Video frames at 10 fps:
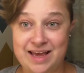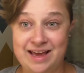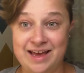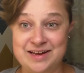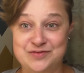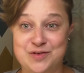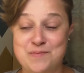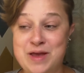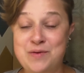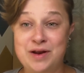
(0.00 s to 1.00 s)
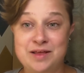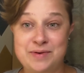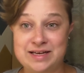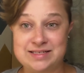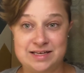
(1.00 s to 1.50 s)
And for me, one of
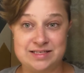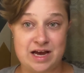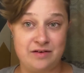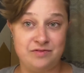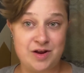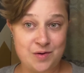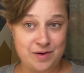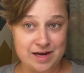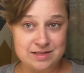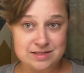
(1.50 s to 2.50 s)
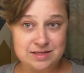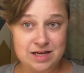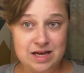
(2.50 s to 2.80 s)
the biggest things I have noticed